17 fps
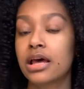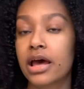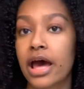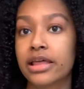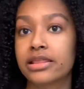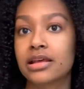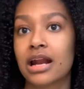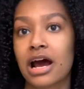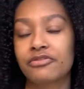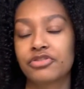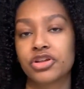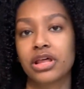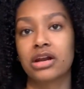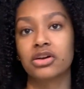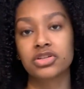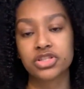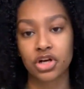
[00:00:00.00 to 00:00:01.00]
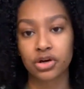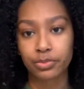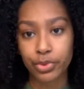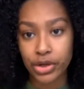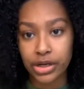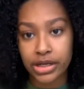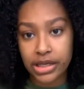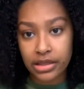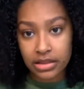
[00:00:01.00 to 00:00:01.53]
And then after that, I'll start
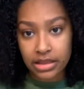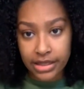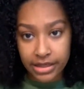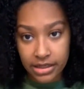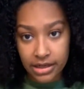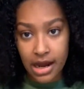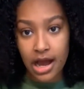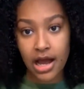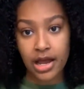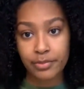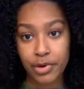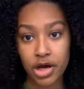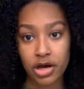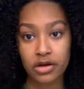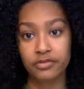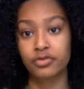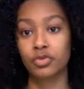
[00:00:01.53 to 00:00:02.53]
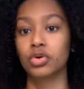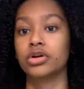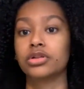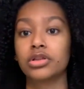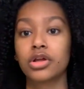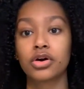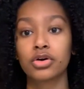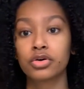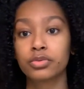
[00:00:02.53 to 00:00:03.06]
putting it like in a high puff or a
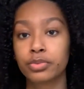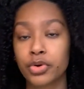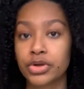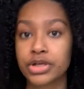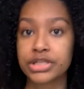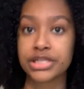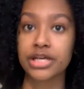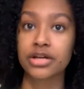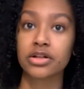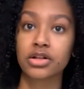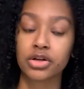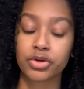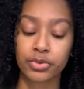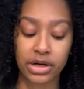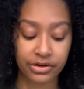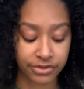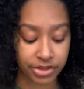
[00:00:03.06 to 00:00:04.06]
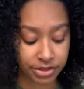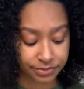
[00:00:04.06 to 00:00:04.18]
low ponytail or whatever.